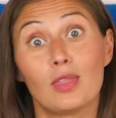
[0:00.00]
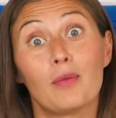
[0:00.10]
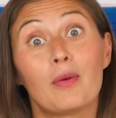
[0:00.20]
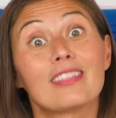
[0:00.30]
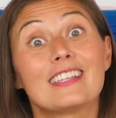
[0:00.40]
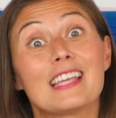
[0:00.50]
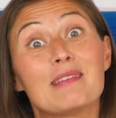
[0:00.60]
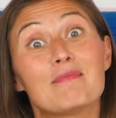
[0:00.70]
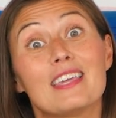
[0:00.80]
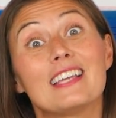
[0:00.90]
Do they want the
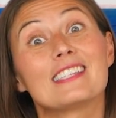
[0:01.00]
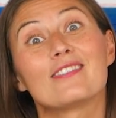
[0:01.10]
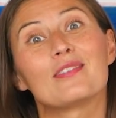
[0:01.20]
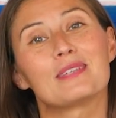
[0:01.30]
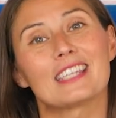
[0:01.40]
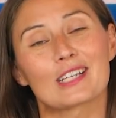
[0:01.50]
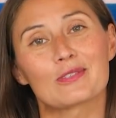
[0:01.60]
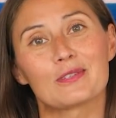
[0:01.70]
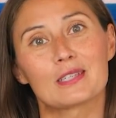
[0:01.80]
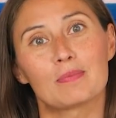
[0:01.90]
same things from a
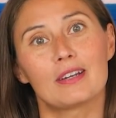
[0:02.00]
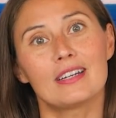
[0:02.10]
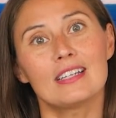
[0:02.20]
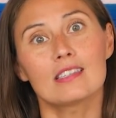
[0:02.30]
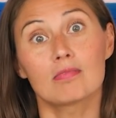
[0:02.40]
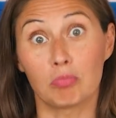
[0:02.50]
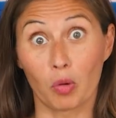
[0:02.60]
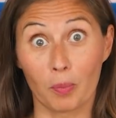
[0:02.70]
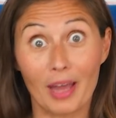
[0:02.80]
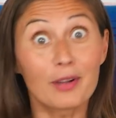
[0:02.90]
sexual experience
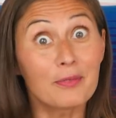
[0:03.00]
or better